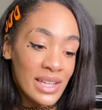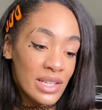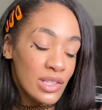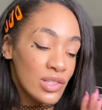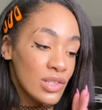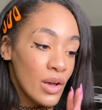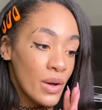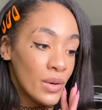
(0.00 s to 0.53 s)

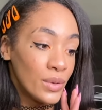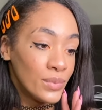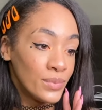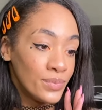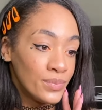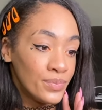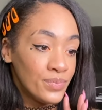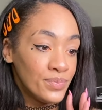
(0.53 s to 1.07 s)
So
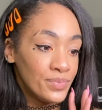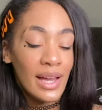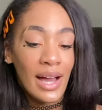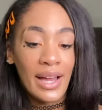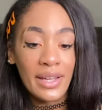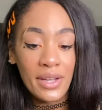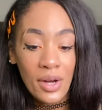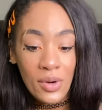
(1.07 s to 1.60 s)

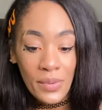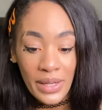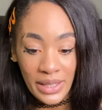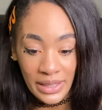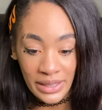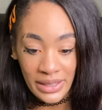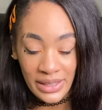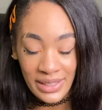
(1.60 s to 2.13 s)
I go
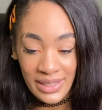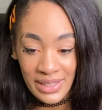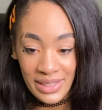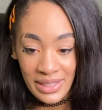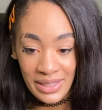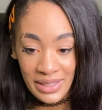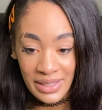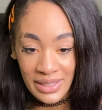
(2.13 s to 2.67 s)
in
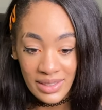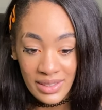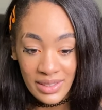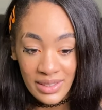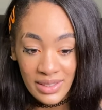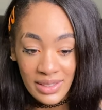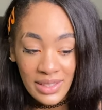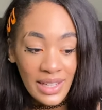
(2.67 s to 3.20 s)

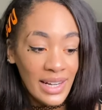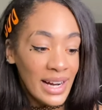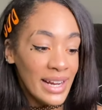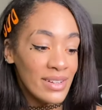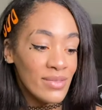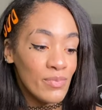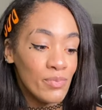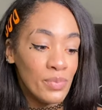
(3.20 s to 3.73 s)
and
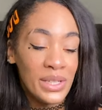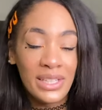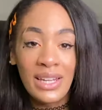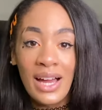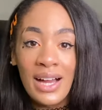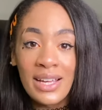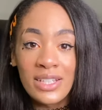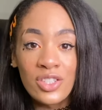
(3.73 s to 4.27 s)
I
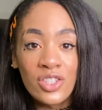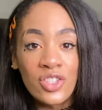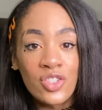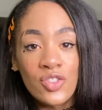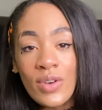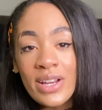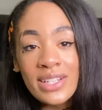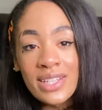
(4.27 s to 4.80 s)
beeline
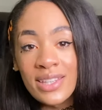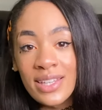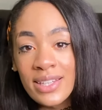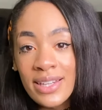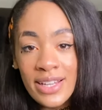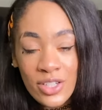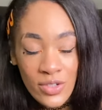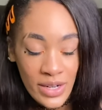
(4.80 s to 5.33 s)
straight to the
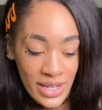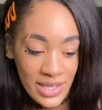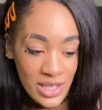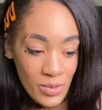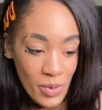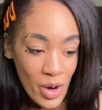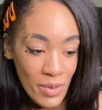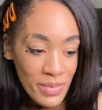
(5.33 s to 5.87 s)
electronics
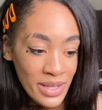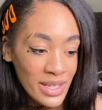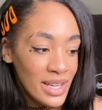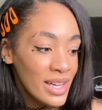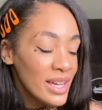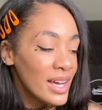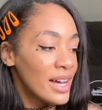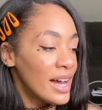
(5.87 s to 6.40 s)
department.
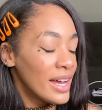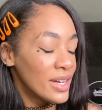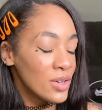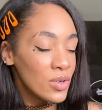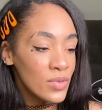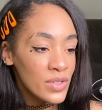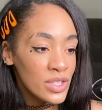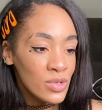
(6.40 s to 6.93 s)
I go
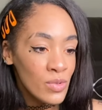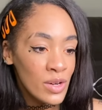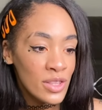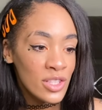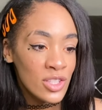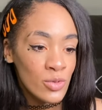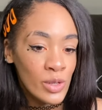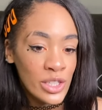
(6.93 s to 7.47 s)
over to where the
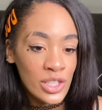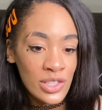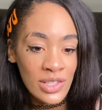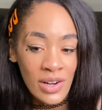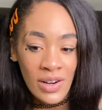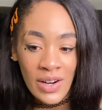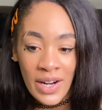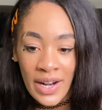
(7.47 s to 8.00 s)
switches
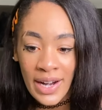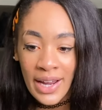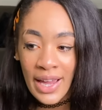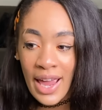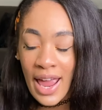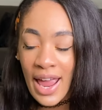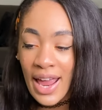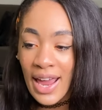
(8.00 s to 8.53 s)
are
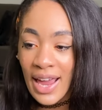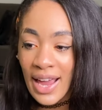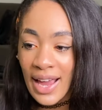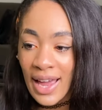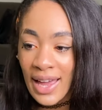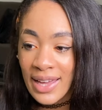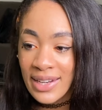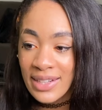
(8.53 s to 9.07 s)

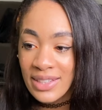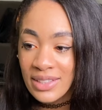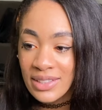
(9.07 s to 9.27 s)
and